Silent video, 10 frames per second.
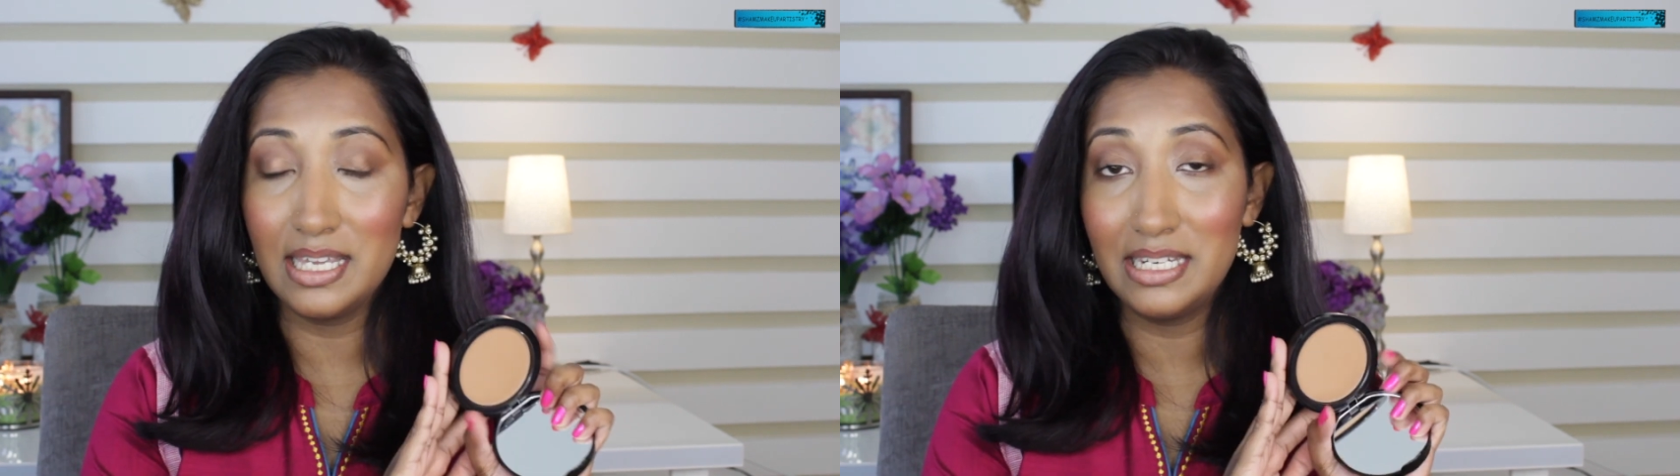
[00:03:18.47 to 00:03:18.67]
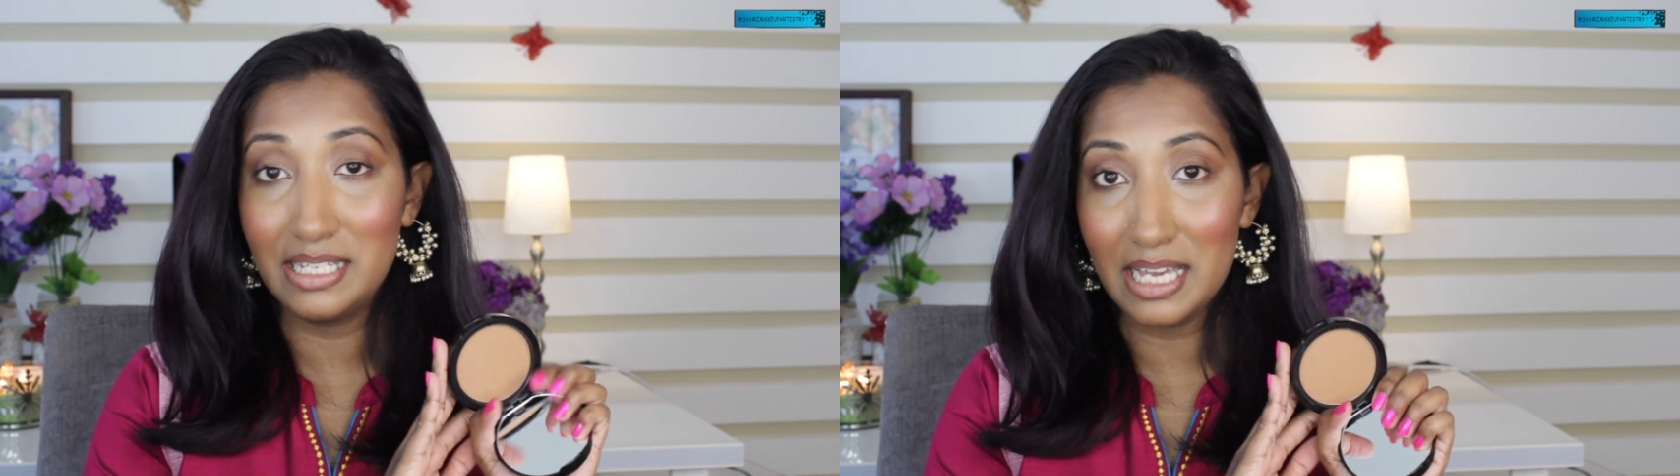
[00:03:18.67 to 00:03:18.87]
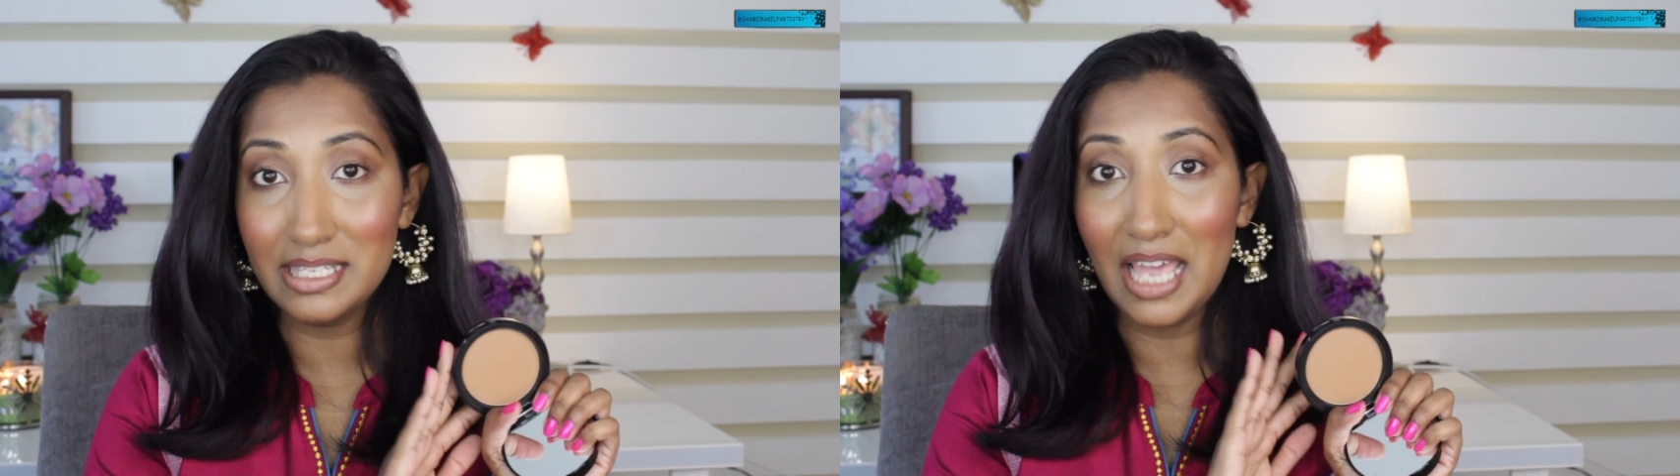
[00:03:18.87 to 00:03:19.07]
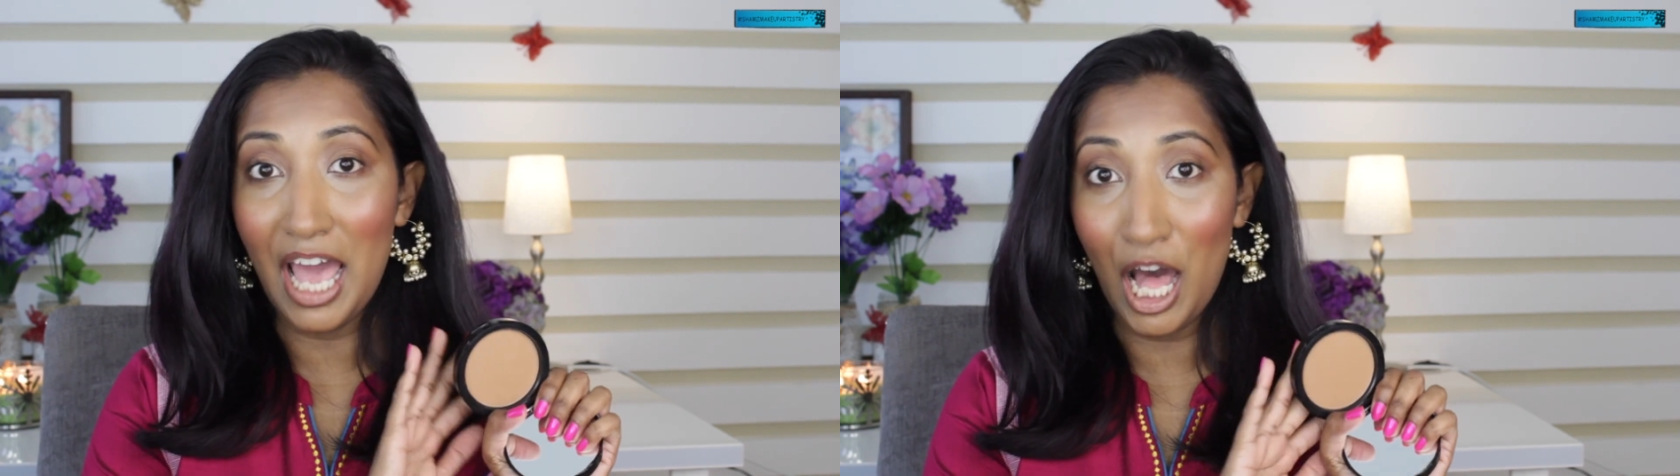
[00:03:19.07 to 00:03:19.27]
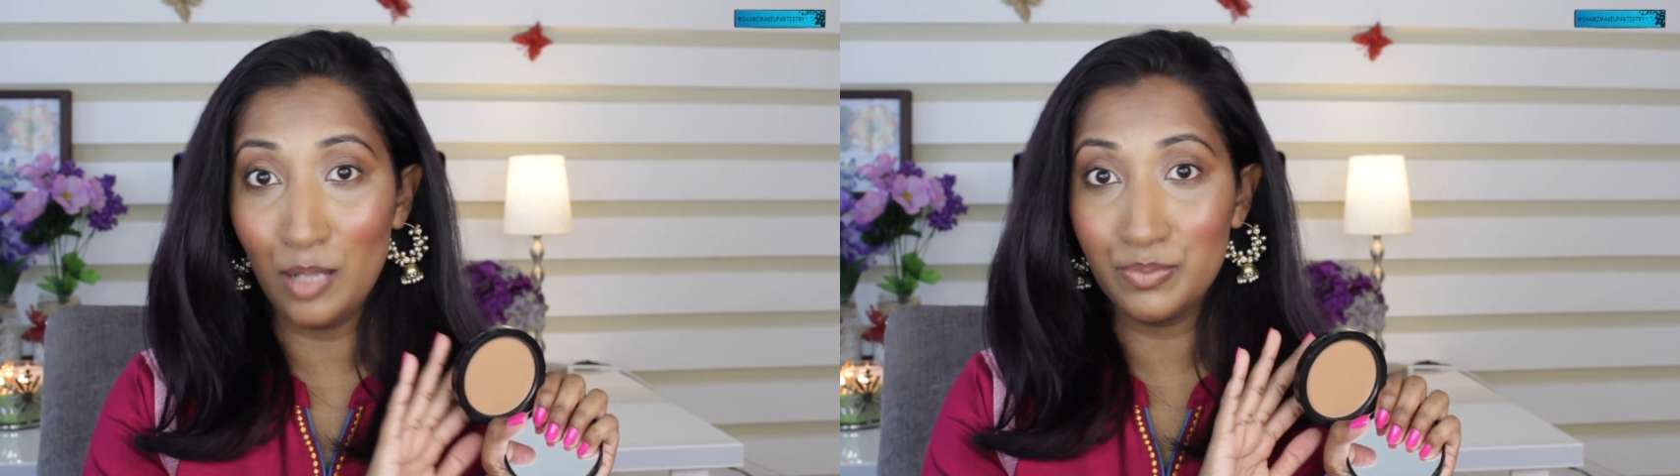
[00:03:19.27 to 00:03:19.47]
it does
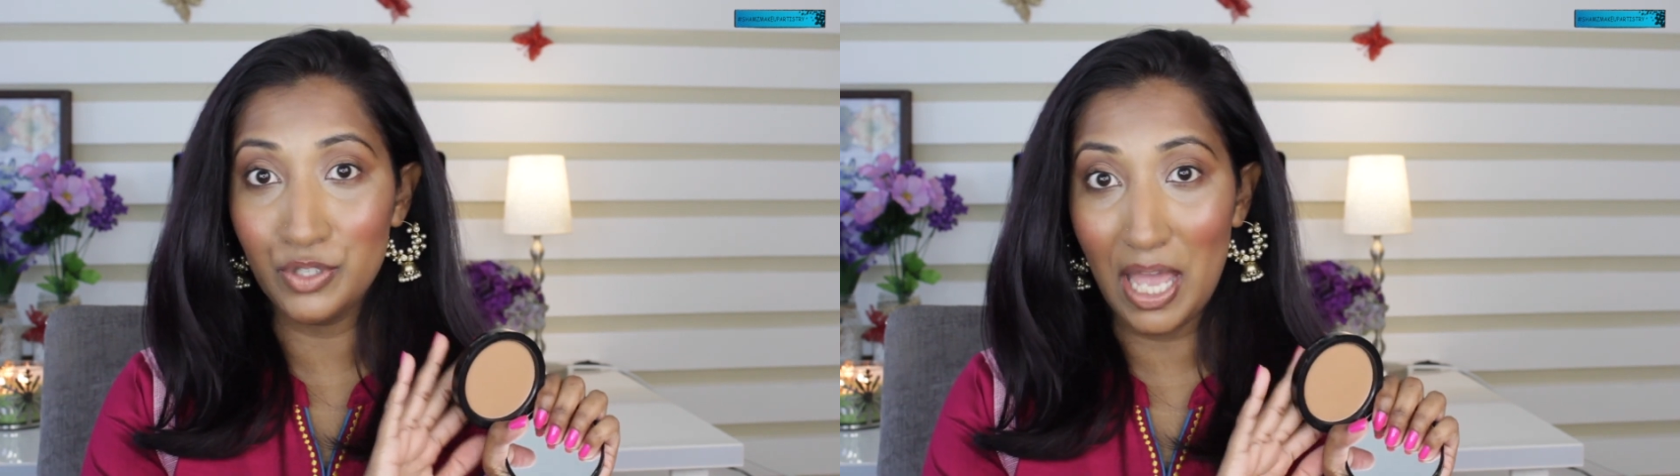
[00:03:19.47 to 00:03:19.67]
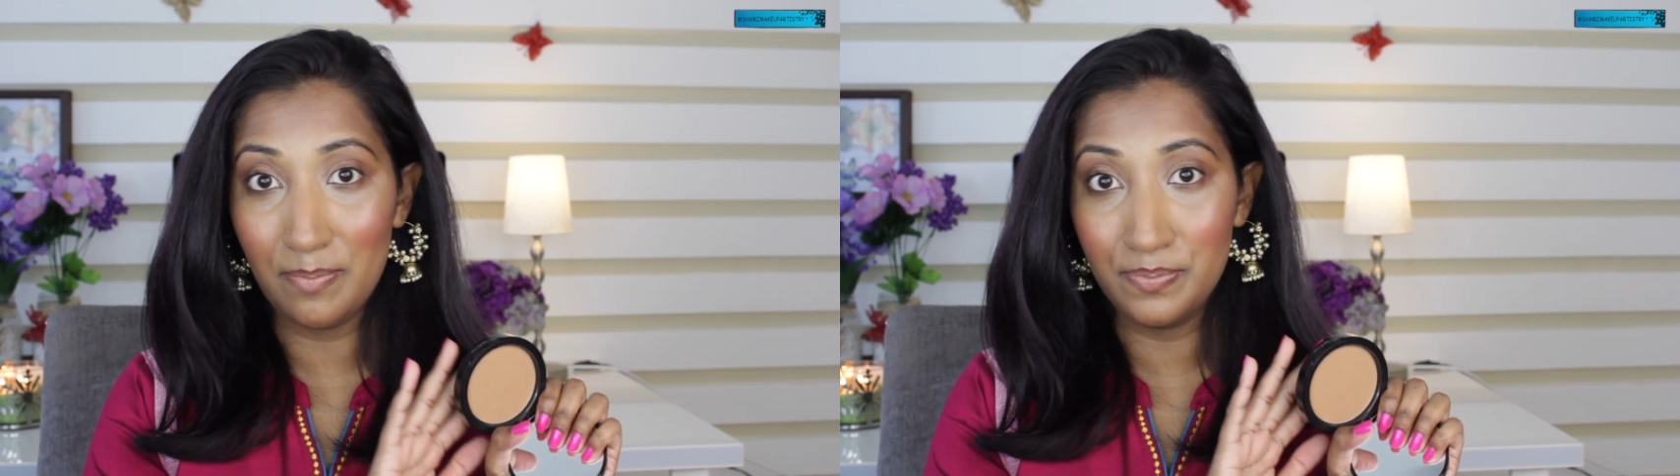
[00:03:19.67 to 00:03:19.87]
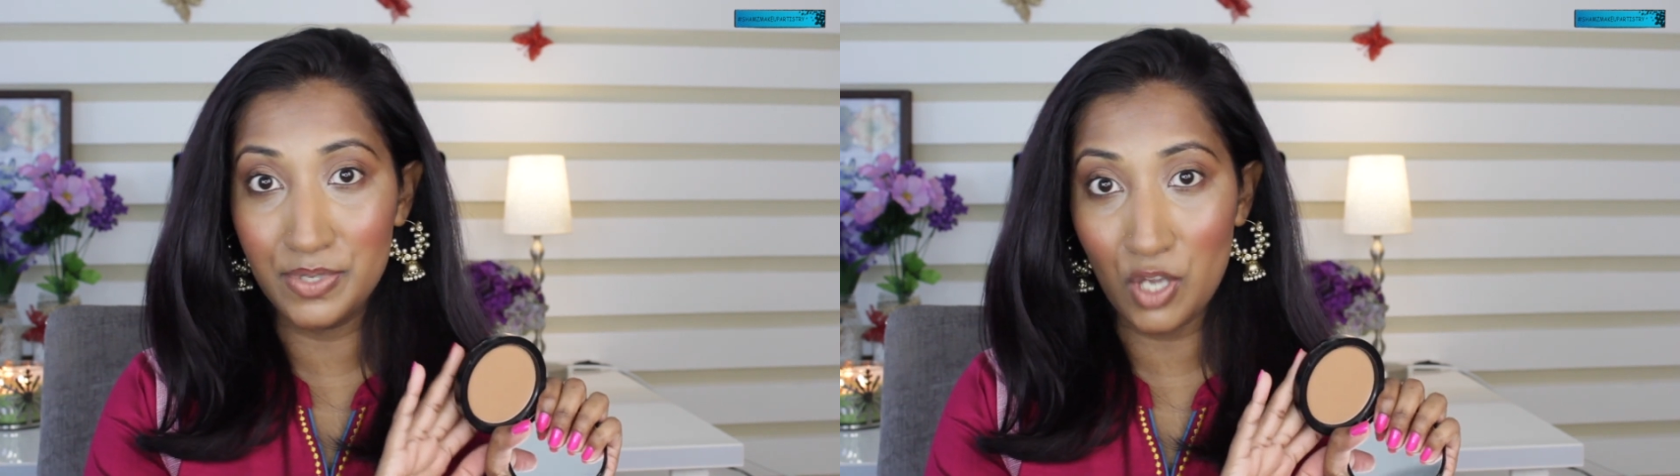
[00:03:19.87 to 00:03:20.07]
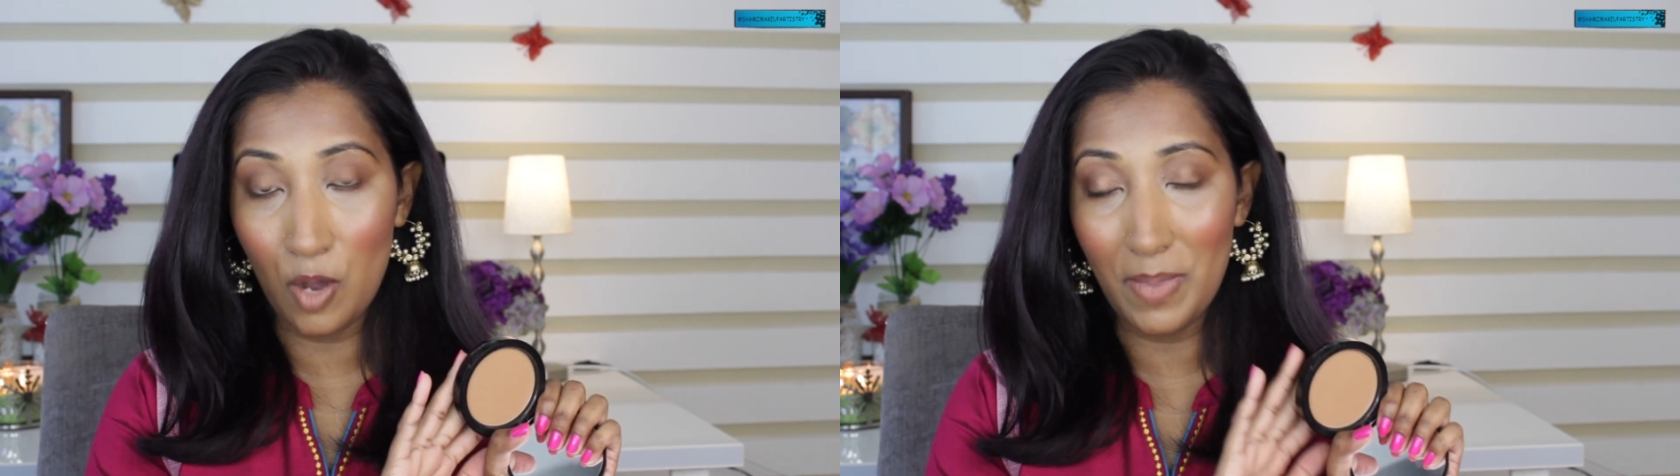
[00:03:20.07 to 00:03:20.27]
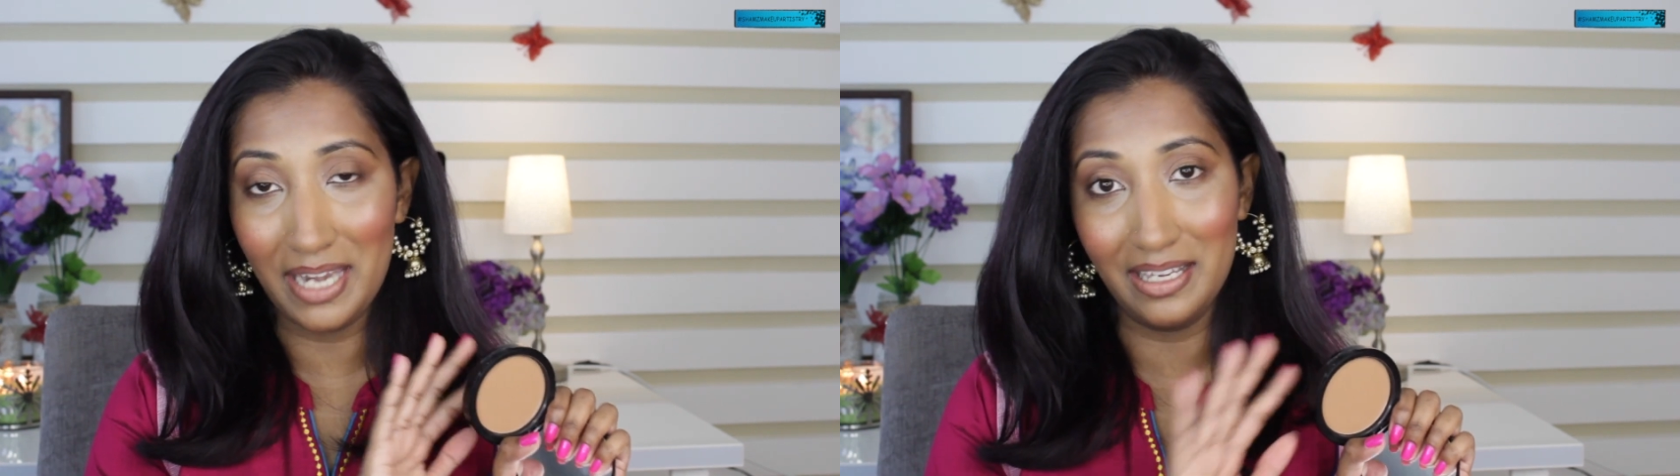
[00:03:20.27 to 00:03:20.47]
help to
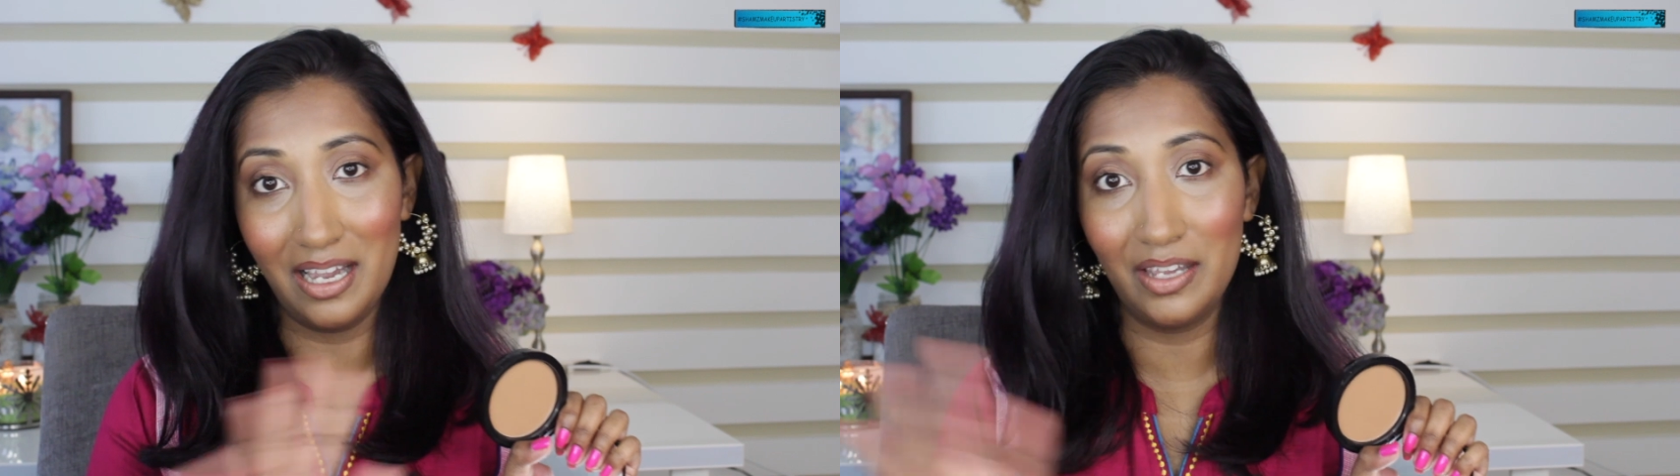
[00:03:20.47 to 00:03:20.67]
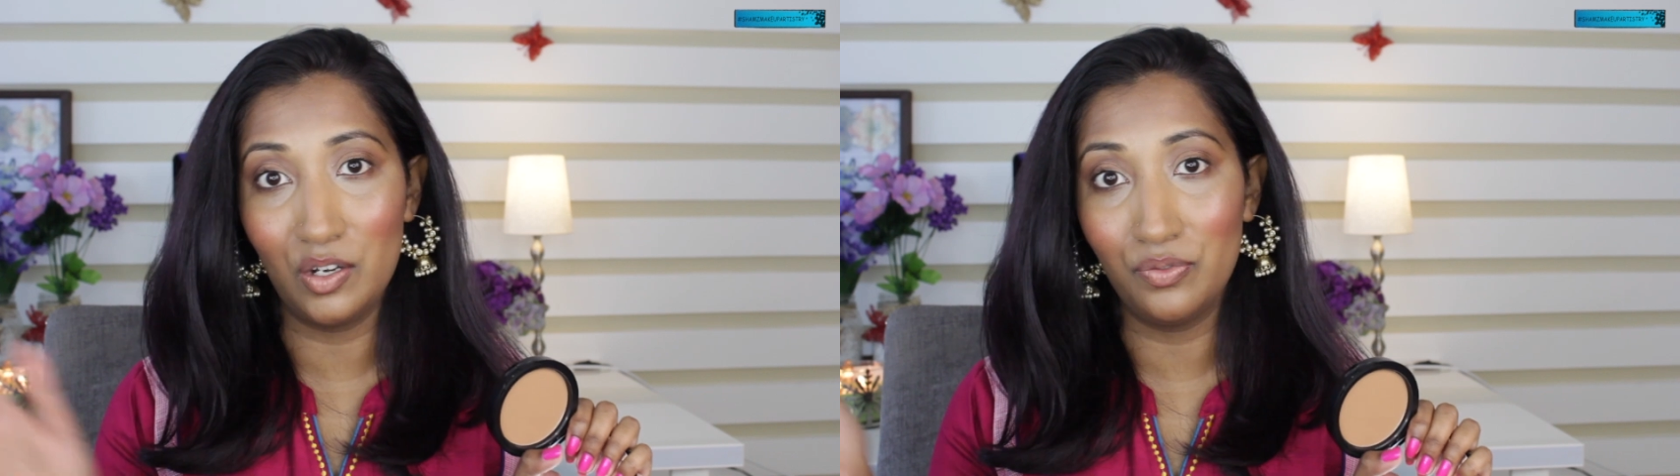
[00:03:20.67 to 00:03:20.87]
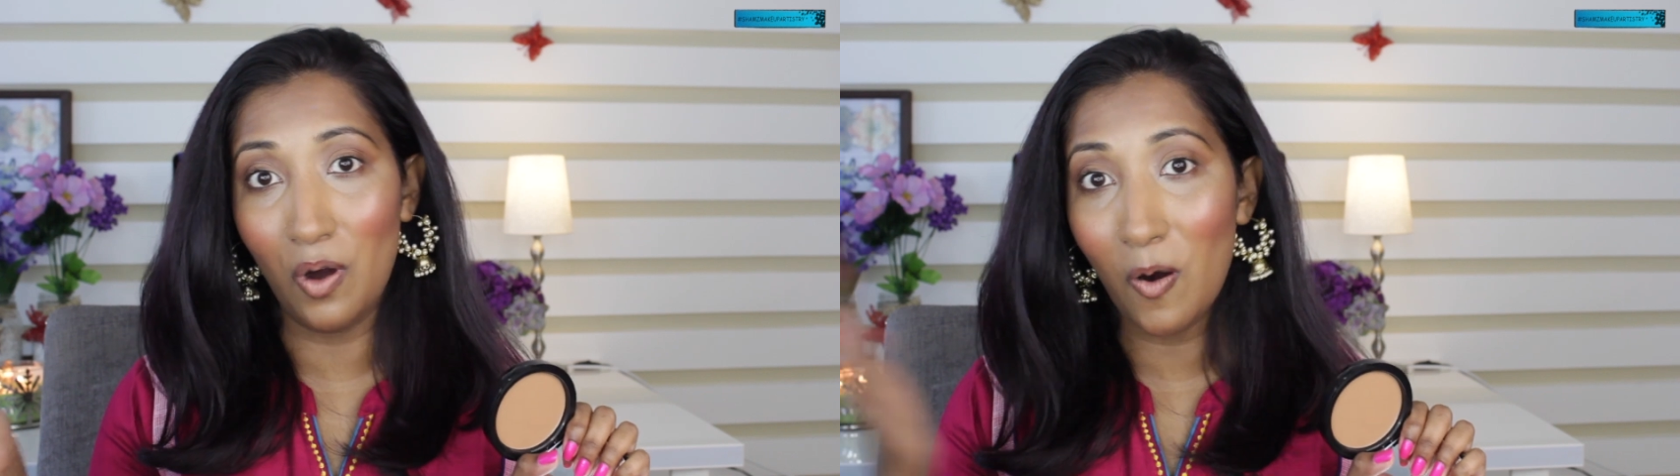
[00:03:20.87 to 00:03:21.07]
absorb any kind of